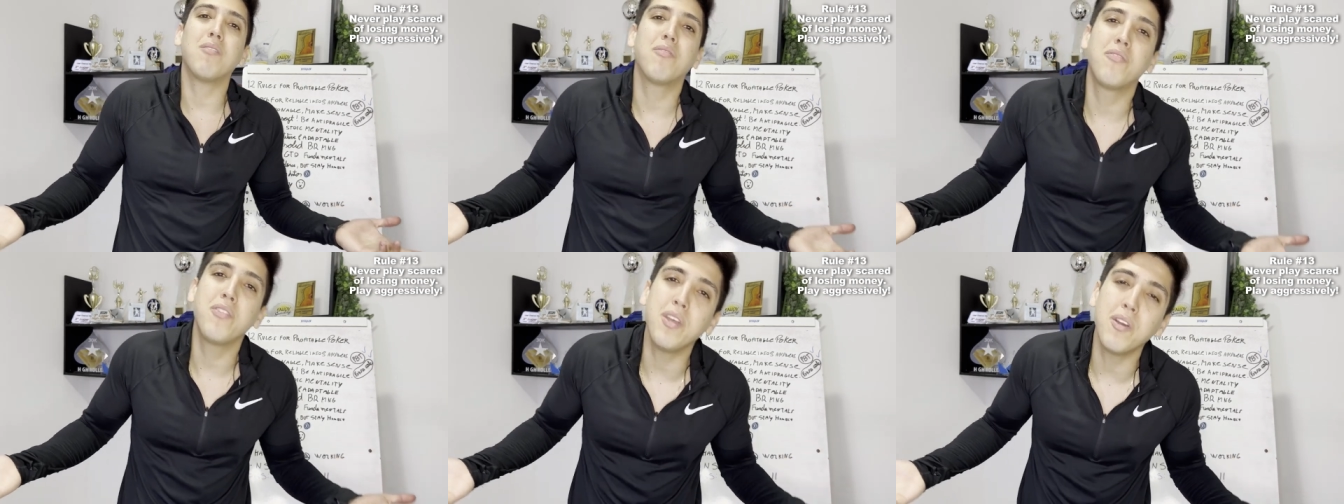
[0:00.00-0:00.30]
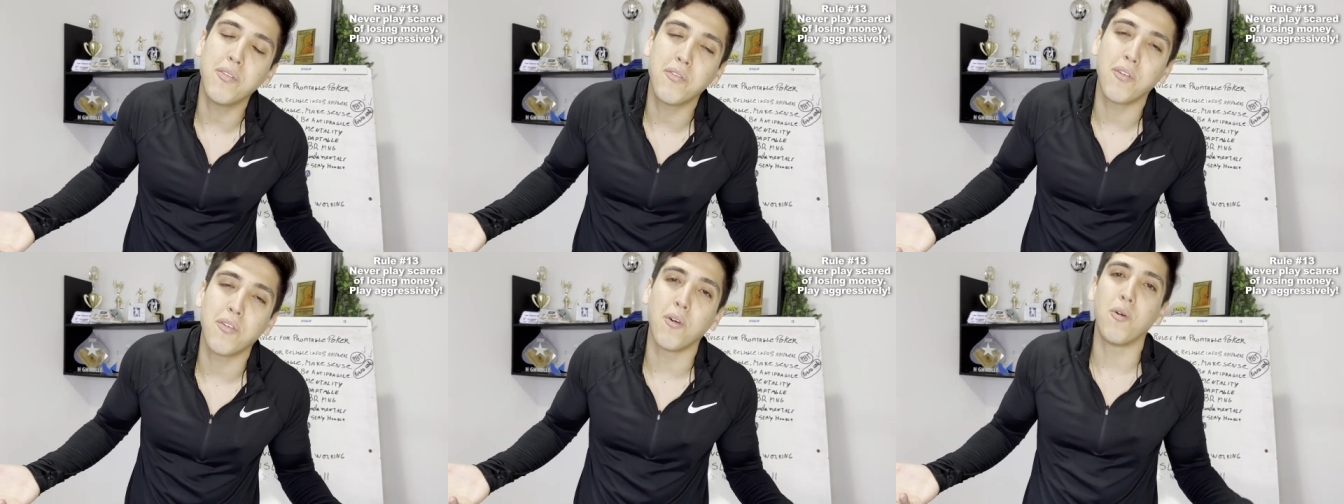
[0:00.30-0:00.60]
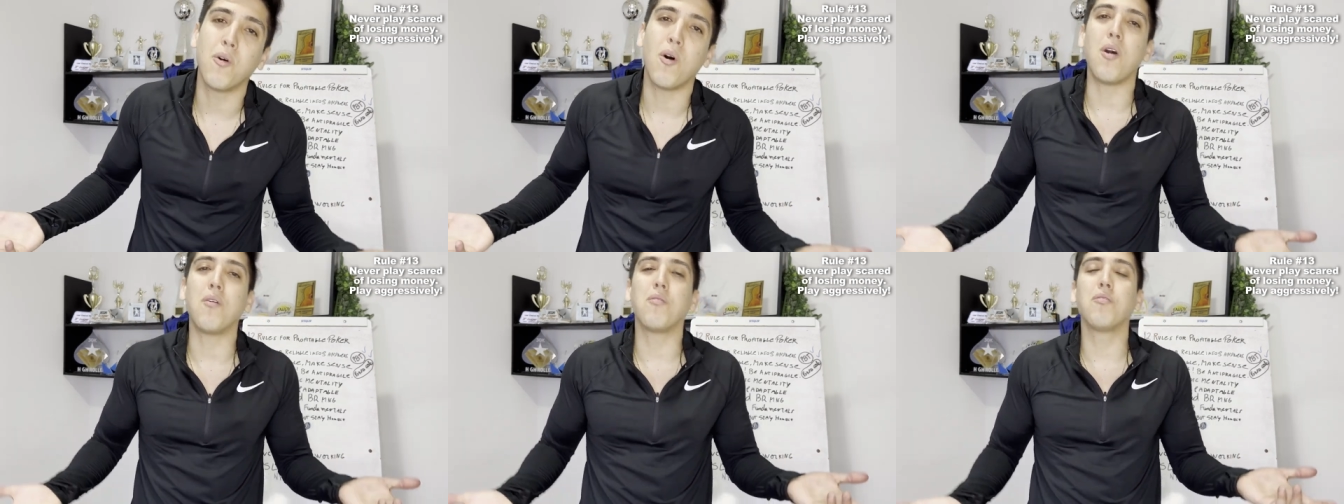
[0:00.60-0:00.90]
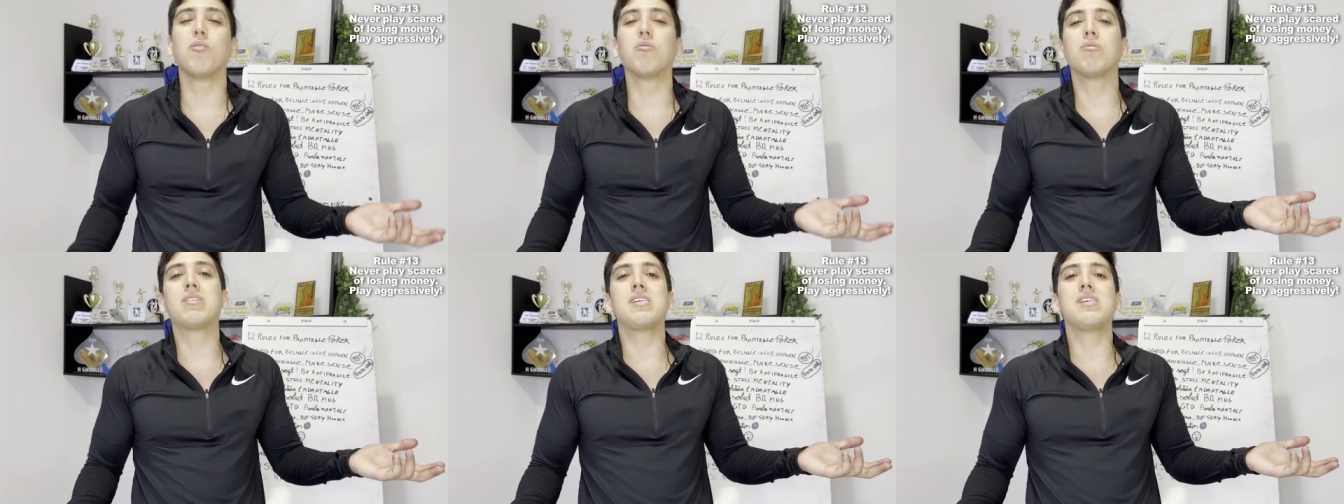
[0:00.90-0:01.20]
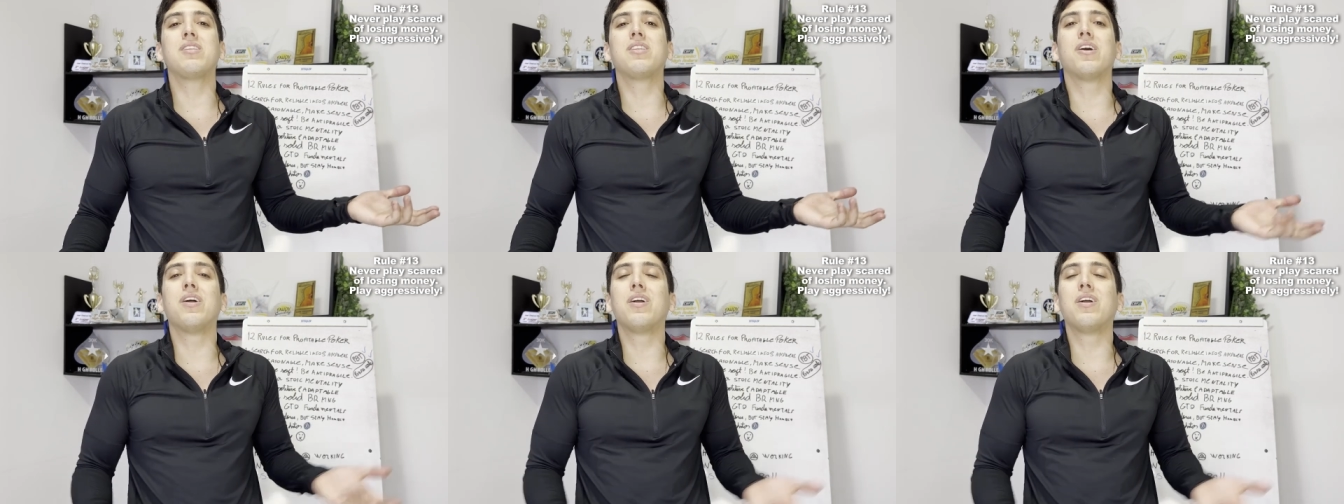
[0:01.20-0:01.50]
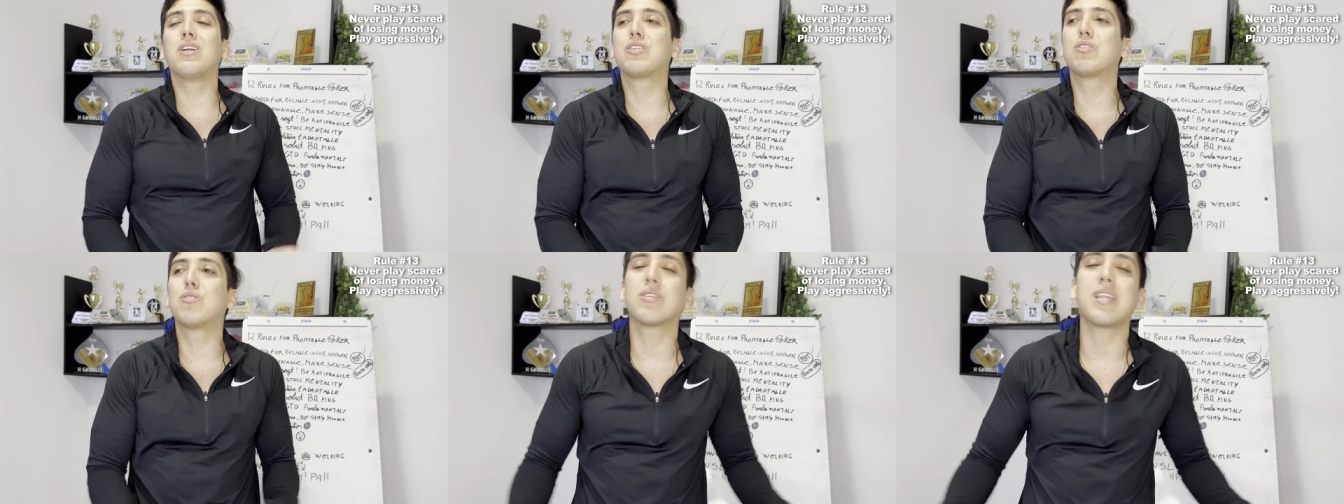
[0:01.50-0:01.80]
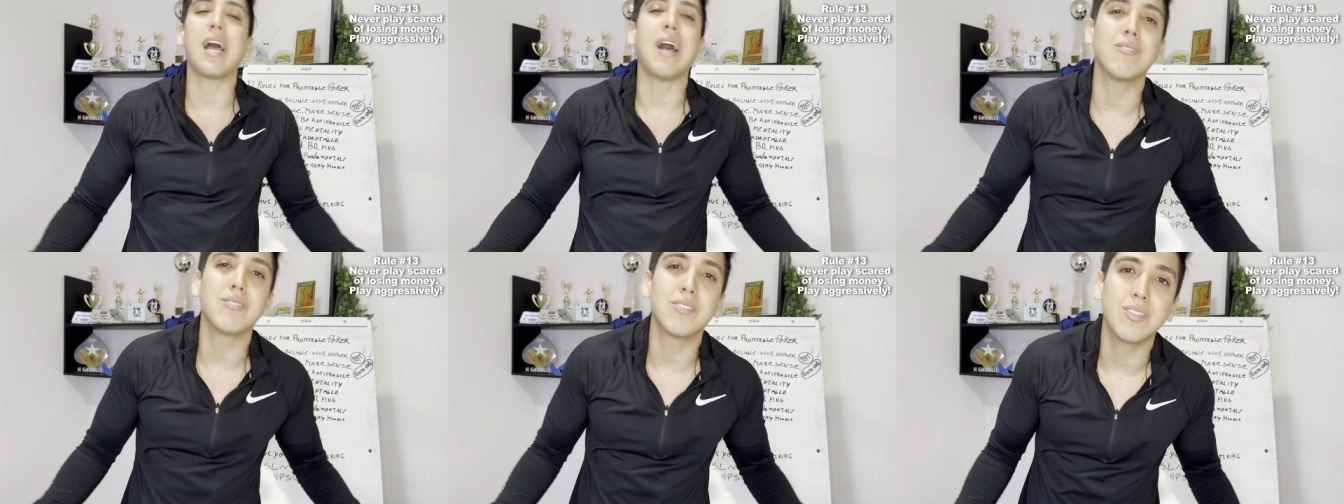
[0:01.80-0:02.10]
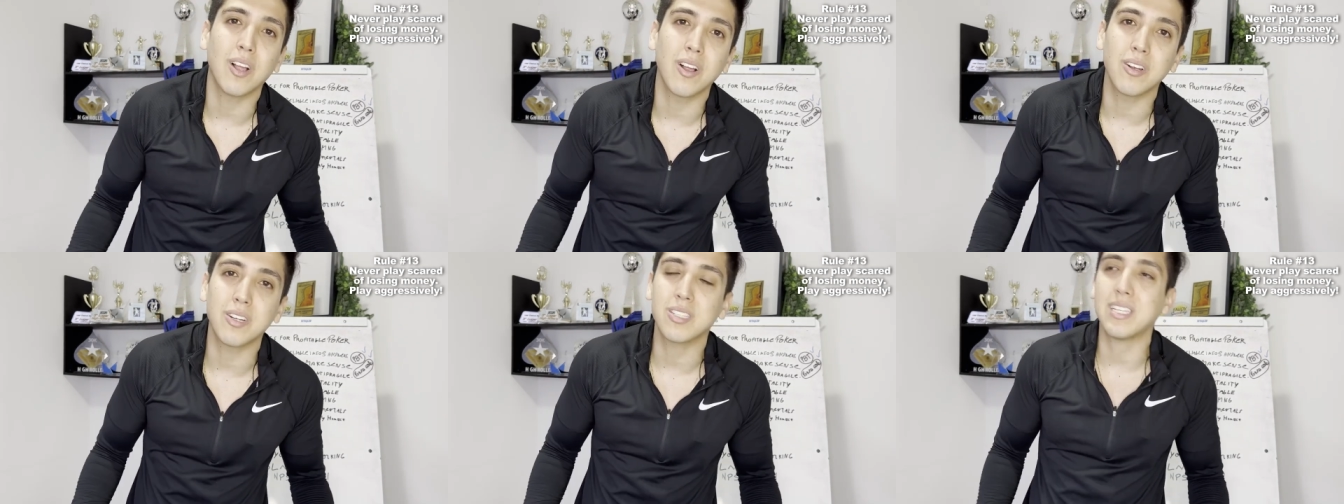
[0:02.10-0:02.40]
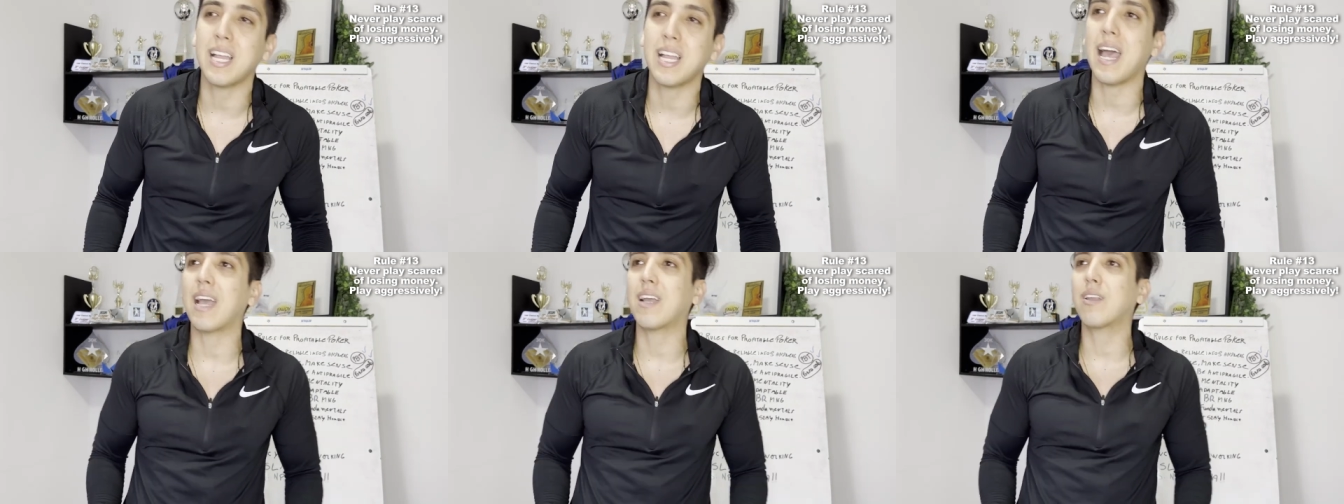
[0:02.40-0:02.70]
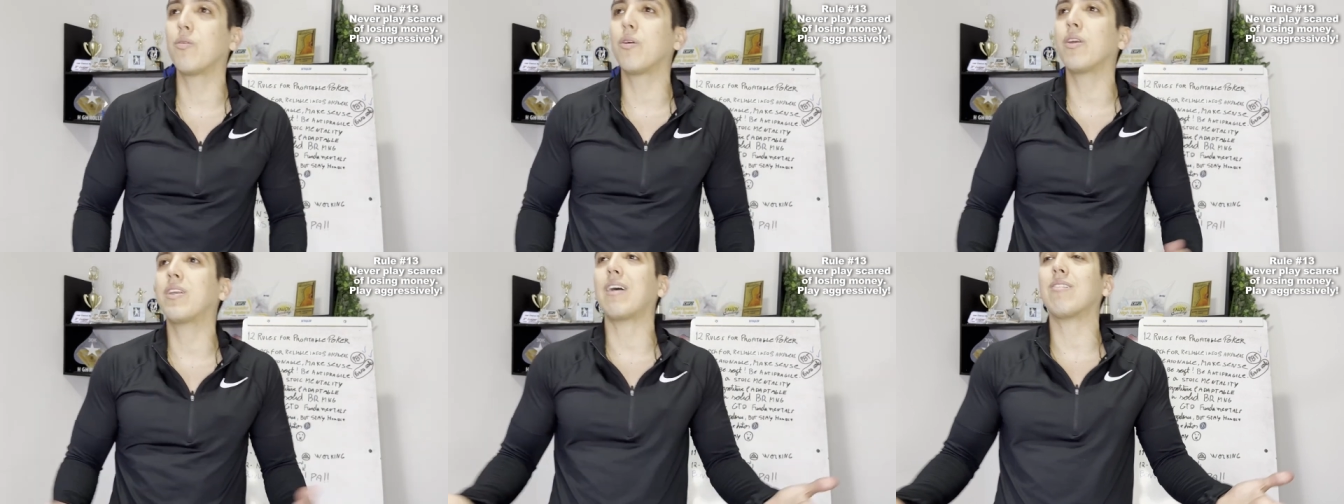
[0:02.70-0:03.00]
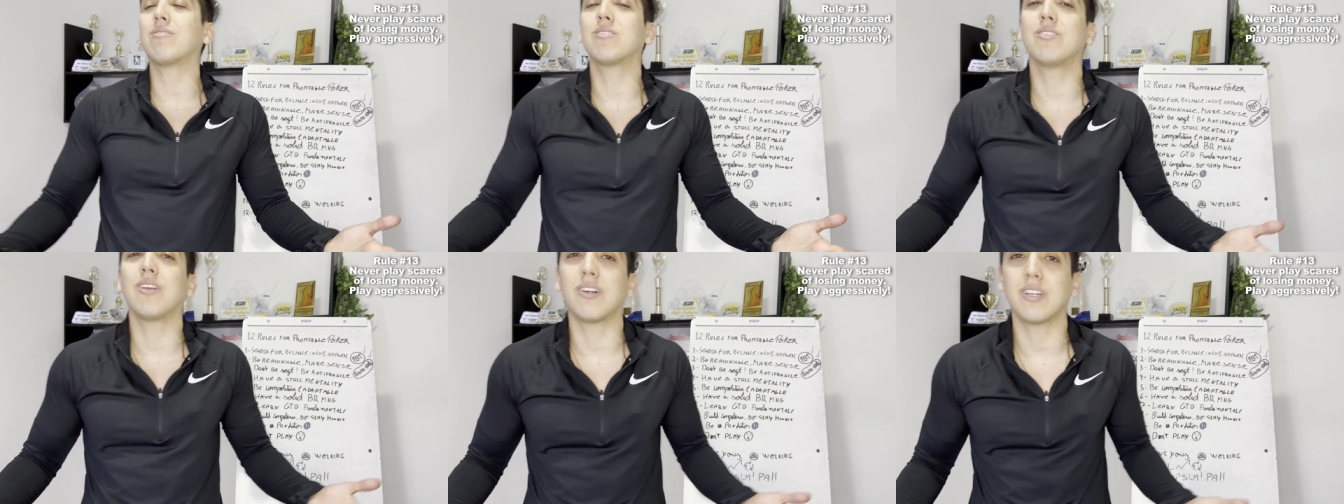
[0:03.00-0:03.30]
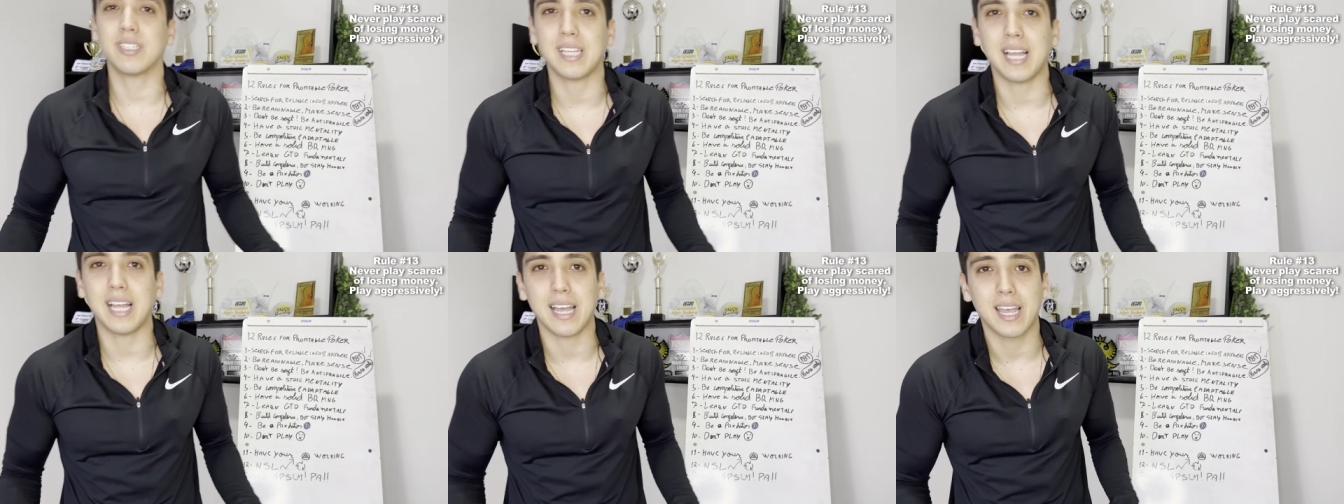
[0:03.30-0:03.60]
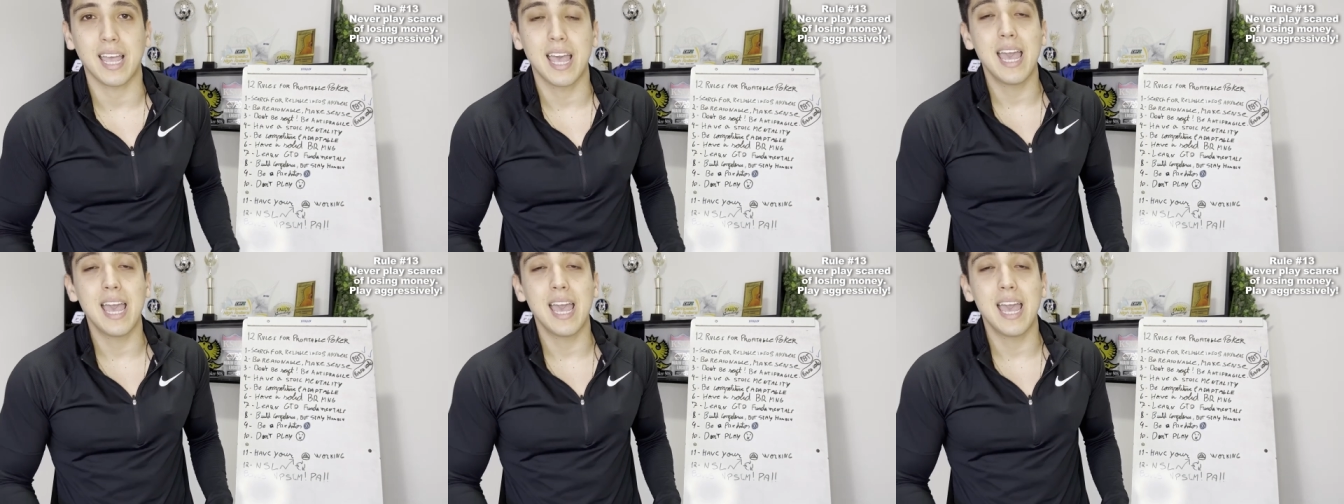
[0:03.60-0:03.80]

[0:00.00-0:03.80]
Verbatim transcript: fearful of losing their $2,000 stack, $3,000 stack,